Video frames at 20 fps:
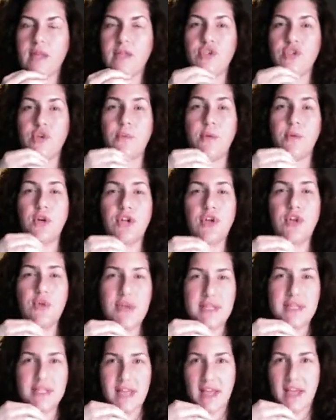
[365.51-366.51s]
So
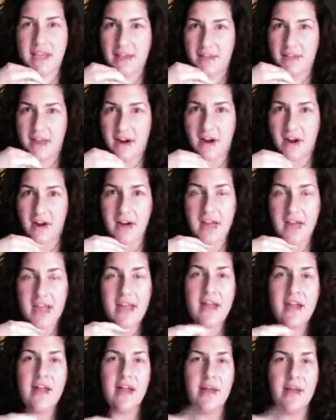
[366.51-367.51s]
Mercury is hanging there,
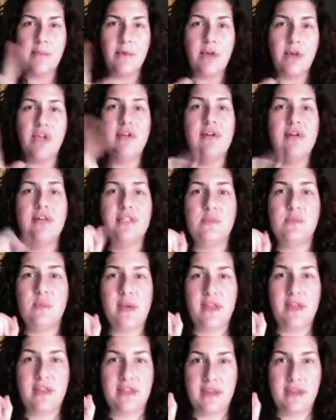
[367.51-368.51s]
and Mercury is
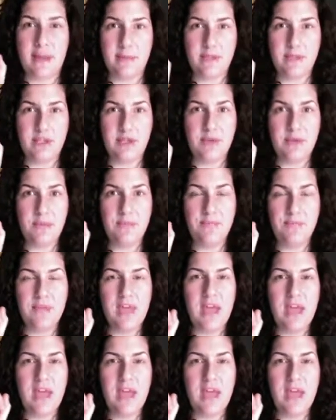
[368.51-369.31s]
with Neptune.